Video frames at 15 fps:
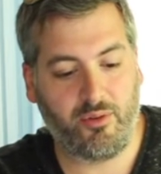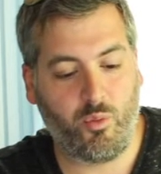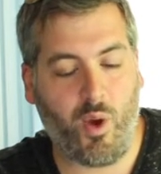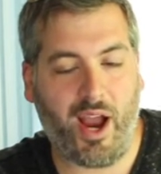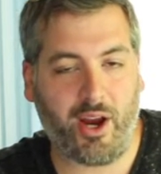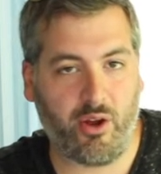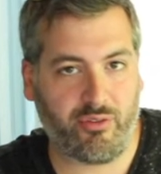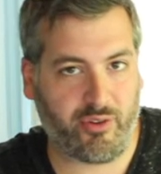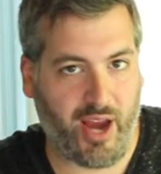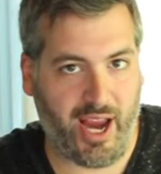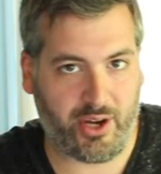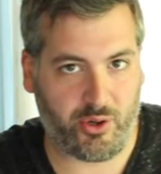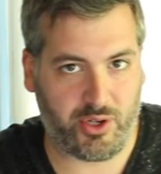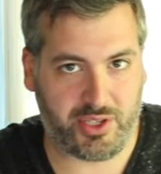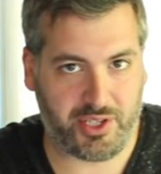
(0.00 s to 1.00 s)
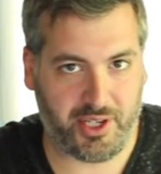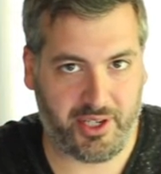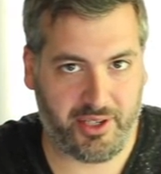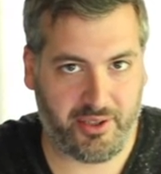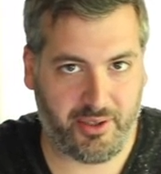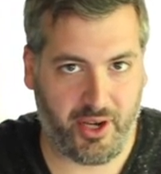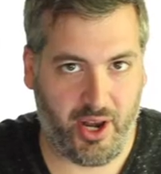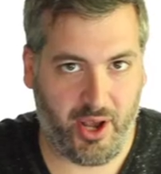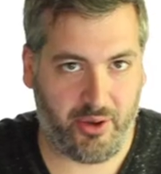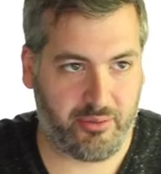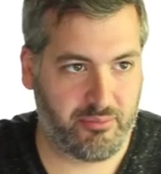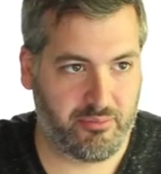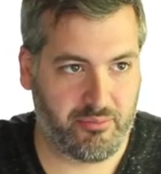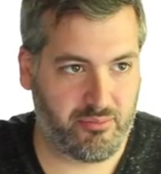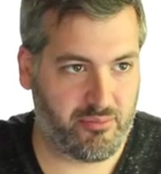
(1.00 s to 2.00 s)
Why go for accuracy,
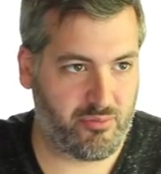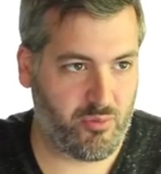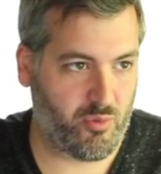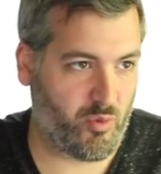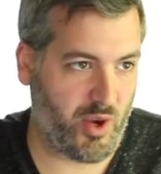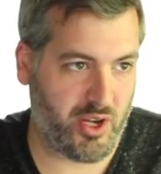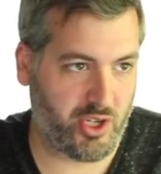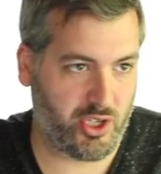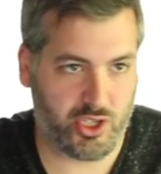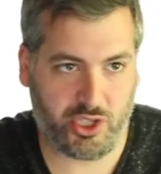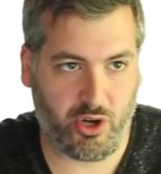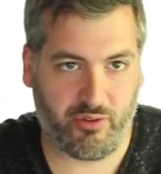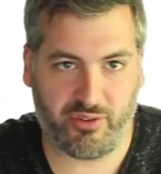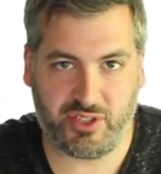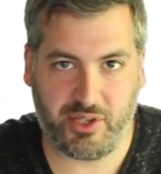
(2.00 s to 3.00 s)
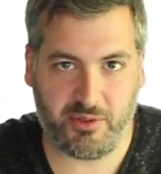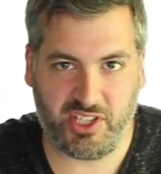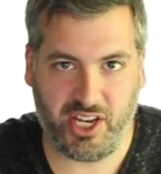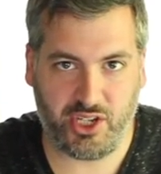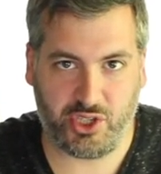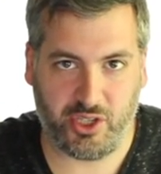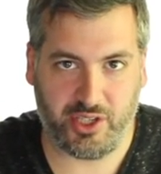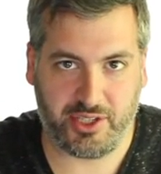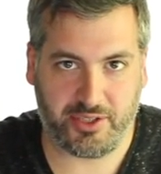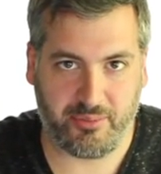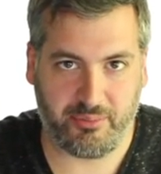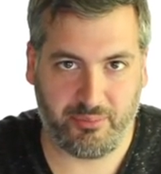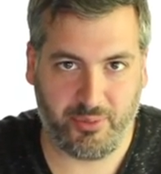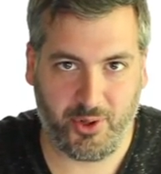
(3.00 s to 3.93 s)
when you could just go for sensationalism?